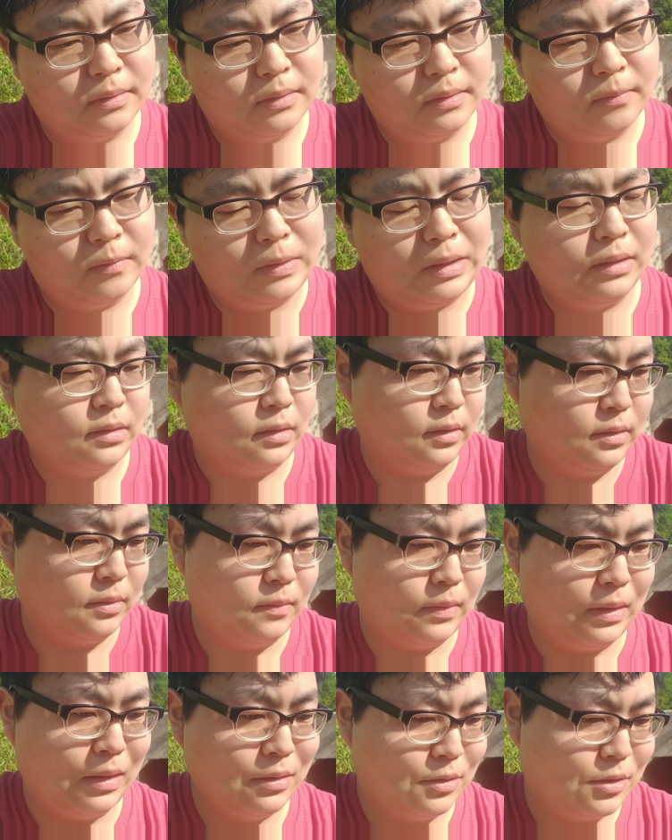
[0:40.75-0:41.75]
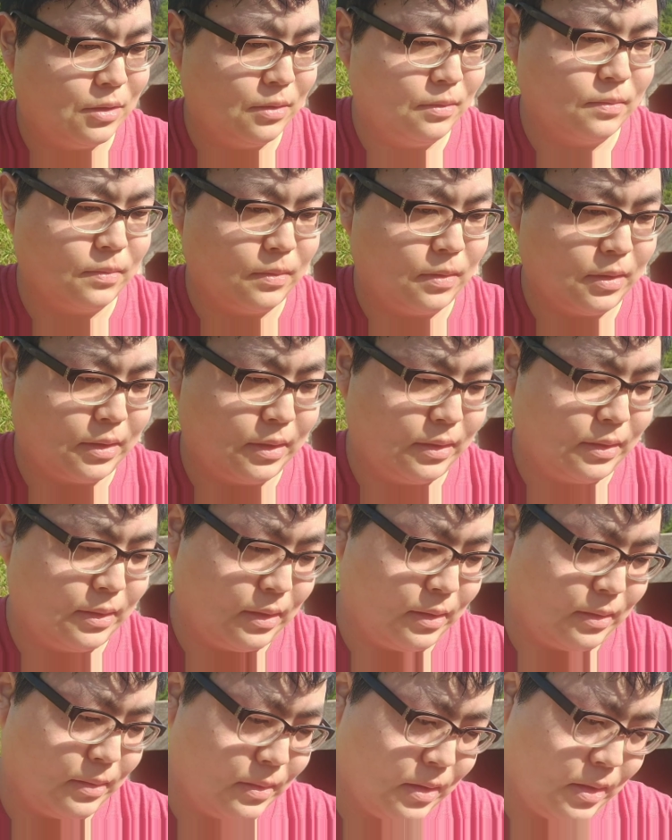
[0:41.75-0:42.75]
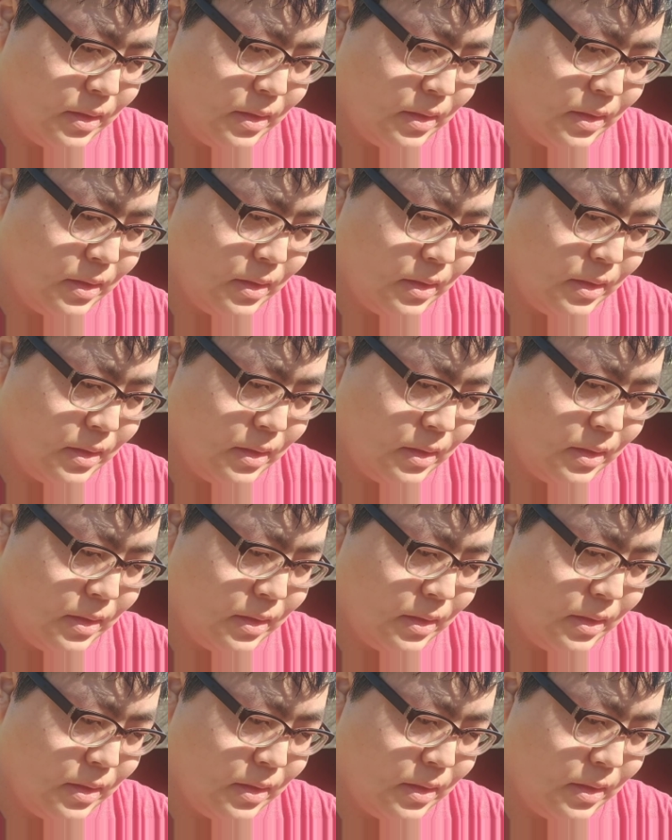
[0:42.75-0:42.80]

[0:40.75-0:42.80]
while she was working there,